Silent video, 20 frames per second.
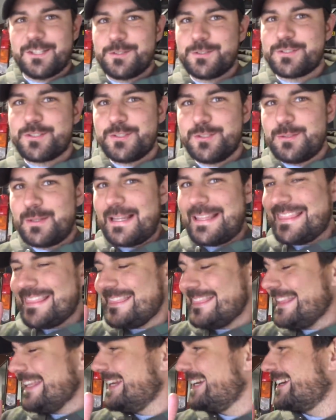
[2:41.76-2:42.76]
Those two,
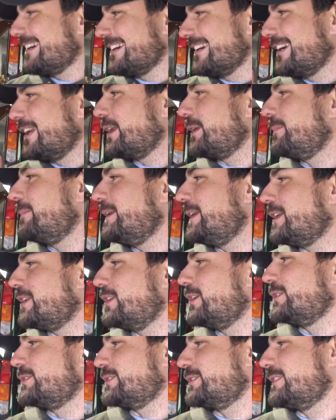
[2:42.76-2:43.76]
I think, are gonna be
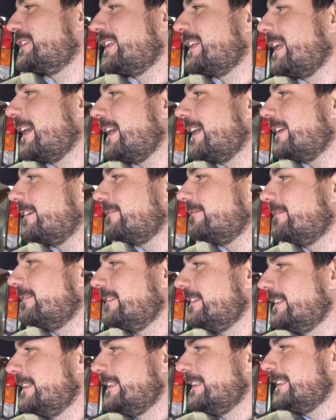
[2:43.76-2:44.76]
closer than
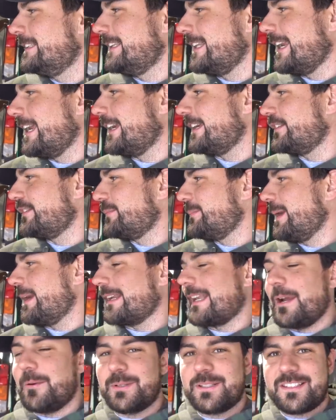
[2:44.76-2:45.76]
I
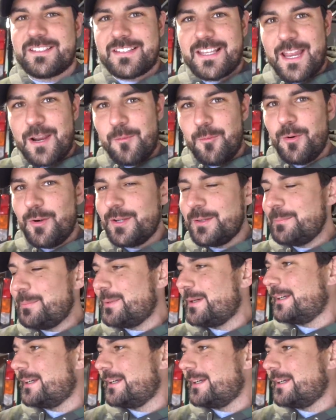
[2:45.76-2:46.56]
expect. I would say one,